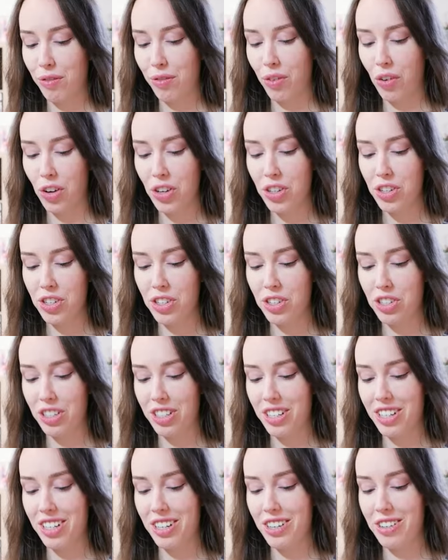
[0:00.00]
first,
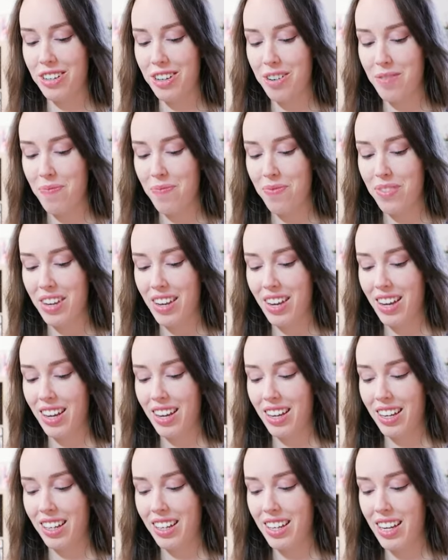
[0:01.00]
just to
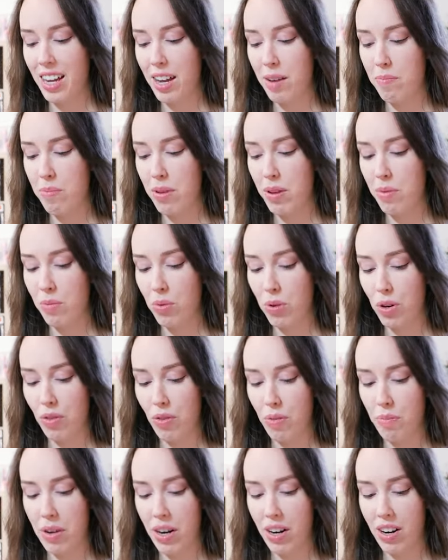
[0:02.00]
get a bit more of
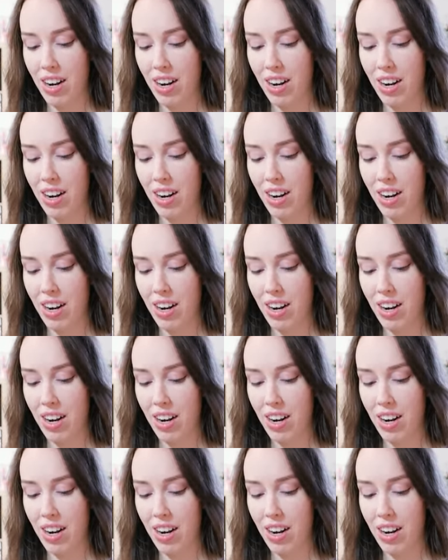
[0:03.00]
a better